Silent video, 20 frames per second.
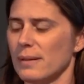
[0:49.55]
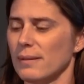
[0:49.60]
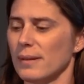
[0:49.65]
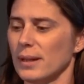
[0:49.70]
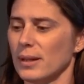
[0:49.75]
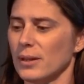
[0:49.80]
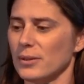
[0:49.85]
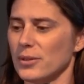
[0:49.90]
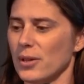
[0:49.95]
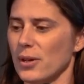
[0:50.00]

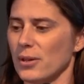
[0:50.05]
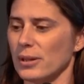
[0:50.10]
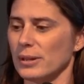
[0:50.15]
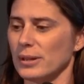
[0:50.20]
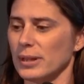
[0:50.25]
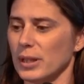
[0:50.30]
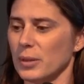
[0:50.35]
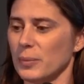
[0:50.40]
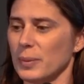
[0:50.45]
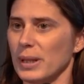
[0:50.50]
Then I'll talk a
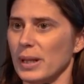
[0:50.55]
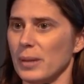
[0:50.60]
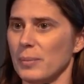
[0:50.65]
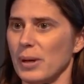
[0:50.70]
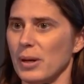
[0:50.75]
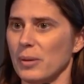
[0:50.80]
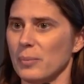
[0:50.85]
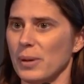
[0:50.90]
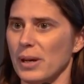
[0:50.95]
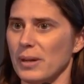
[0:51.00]
little bit
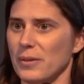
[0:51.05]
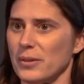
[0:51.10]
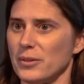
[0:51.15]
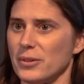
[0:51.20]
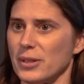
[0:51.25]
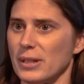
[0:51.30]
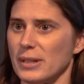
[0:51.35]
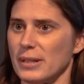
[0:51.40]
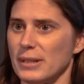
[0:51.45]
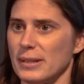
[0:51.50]
about
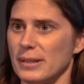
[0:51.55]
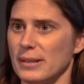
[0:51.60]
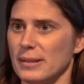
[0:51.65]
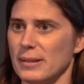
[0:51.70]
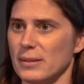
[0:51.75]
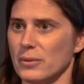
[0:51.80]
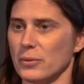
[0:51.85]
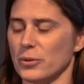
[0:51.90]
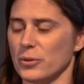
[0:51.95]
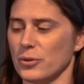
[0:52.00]

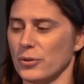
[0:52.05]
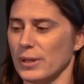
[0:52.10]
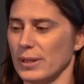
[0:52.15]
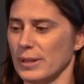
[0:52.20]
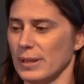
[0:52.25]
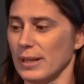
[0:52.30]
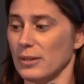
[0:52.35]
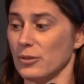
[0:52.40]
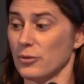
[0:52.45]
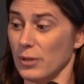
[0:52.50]
pathogenesis or
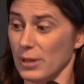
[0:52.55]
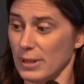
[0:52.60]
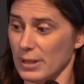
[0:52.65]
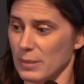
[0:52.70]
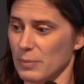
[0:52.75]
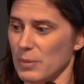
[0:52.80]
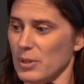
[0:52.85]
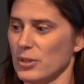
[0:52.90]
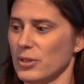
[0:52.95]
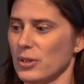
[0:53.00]
tran and
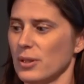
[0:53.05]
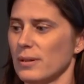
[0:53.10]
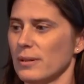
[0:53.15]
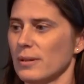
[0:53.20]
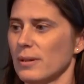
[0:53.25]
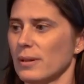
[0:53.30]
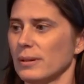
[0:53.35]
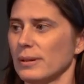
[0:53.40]
transmission,